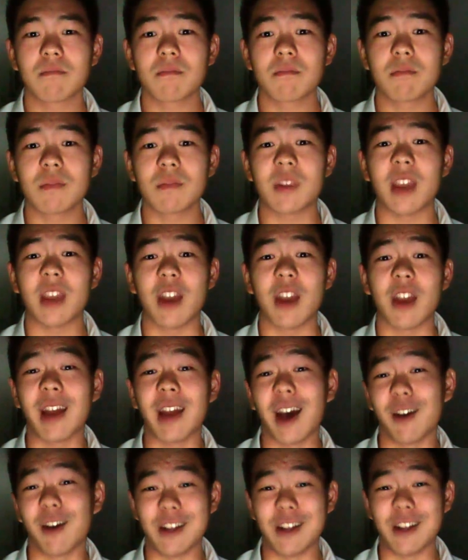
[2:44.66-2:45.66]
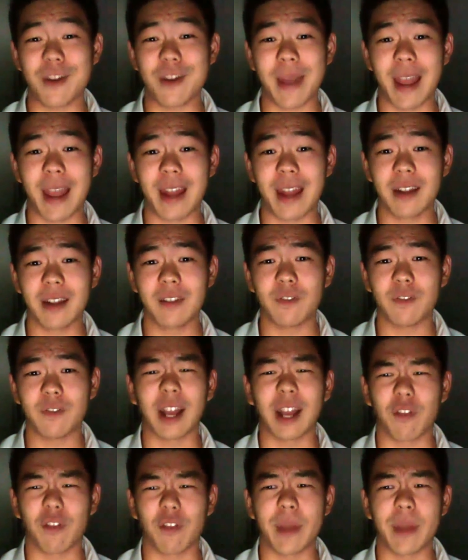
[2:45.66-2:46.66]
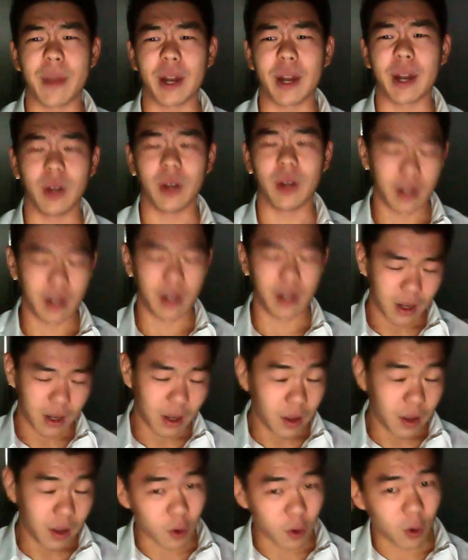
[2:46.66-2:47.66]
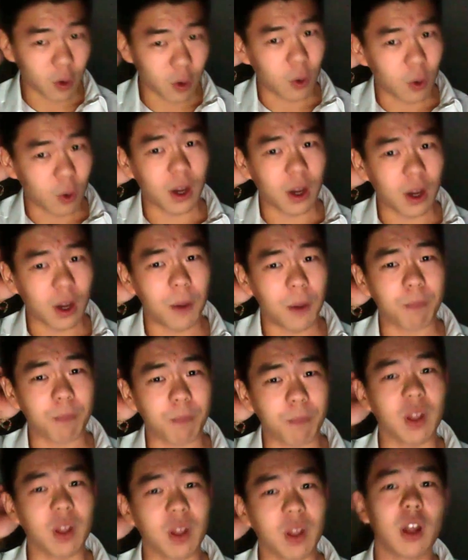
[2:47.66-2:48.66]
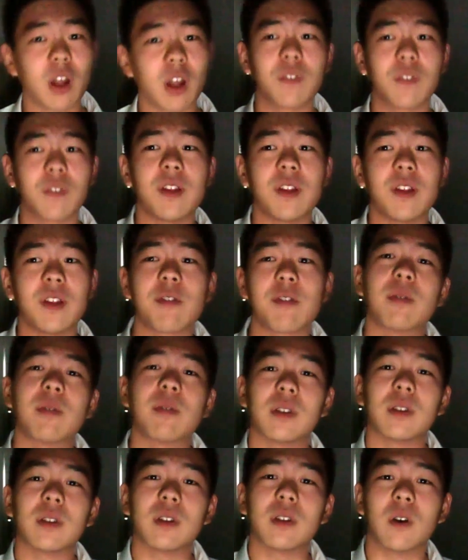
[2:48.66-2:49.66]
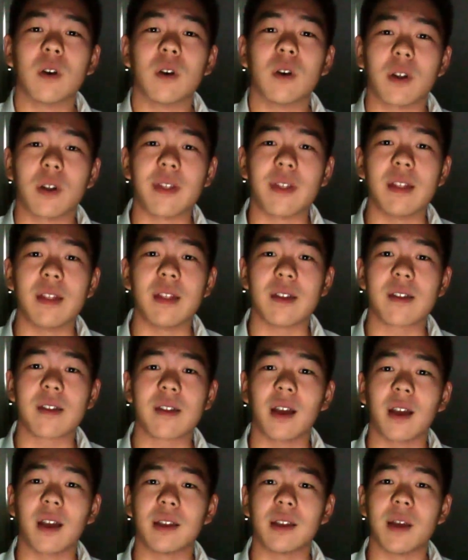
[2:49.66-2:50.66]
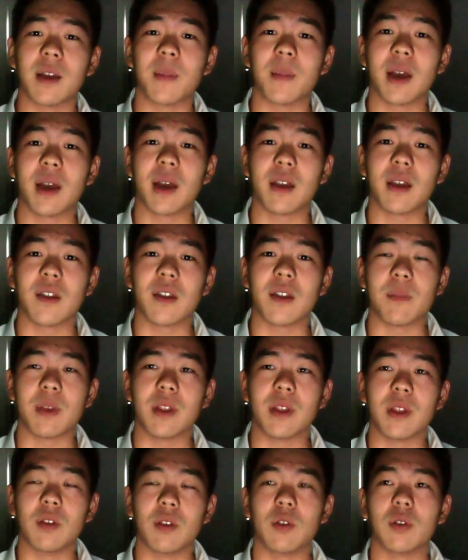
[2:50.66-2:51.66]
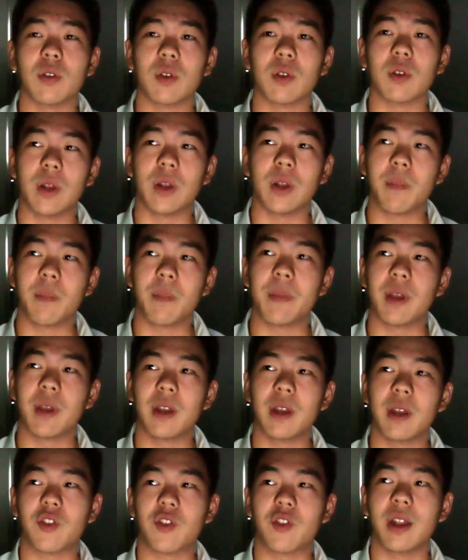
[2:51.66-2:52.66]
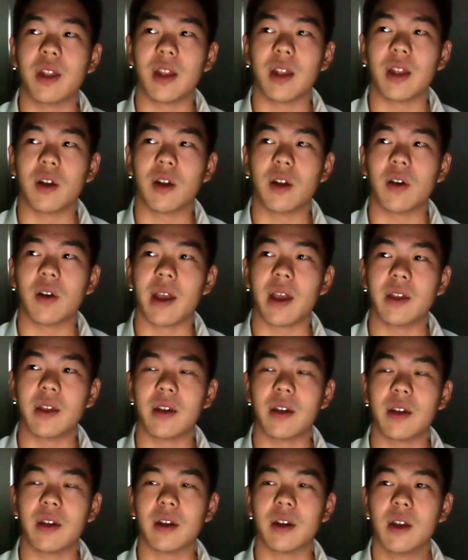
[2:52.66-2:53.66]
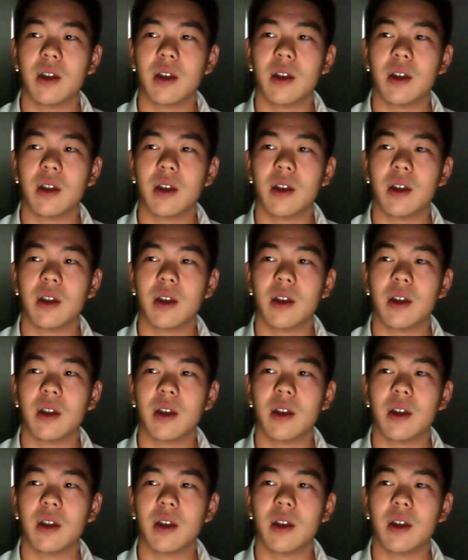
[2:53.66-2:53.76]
carried out in Japan, for lack of a better word. So a lot of these Odontanthias katayamai is been, when they appear in the trade, they are all either